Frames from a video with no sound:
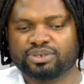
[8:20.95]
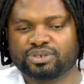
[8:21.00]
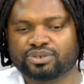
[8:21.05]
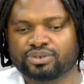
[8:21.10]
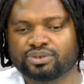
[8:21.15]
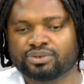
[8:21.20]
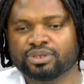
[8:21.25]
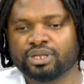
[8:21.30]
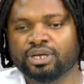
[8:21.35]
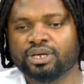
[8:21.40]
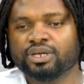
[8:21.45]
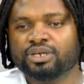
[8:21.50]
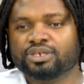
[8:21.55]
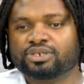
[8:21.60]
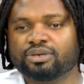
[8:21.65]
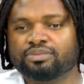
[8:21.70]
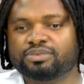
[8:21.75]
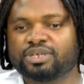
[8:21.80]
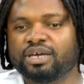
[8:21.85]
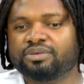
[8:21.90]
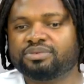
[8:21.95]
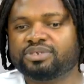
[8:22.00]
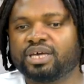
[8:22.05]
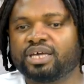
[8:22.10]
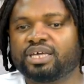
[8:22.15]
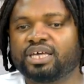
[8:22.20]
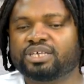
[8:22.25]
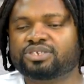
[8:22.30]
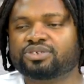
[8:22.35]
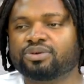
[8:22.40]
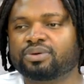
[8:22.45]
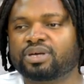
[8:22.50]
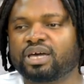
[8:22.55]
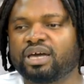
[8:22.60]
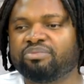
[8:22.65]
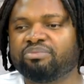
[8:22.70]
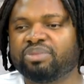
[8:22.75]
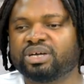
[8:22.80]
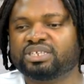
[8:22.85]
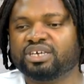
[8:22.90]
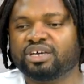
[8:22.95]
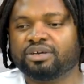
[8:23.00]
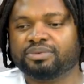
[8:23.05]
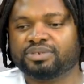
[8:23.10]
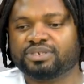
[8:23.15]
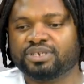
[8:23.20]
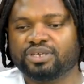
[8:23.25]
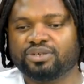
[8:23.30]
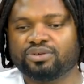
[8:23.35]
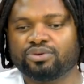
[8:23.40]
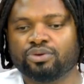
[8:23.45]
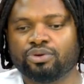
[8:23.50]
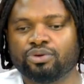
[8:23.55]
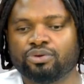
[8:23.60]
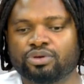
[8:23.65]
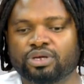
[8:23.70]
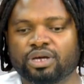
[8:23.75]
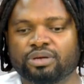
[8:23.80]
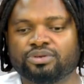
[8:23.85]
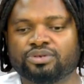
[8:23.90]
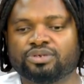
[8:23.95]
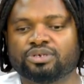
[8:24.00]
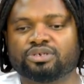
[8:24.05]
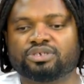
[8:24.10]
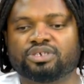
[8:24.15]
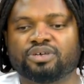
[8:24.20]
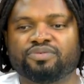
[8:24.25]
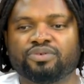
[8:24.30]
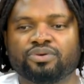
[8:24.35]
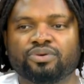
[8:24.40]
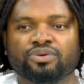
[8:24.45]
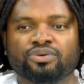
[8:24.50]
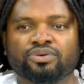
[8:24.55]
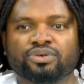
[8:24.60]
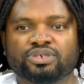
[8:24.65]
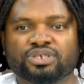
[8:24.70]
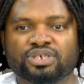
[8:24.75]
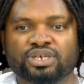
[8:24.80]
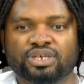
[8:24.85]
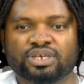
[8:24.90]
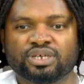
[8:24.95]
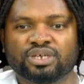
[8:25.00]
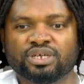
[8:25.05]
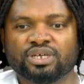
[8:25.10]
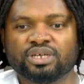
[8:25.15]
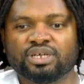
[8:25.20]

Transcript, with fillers: So sometimes I get some kind of matter, you say, you go look at you yourself, you go no say,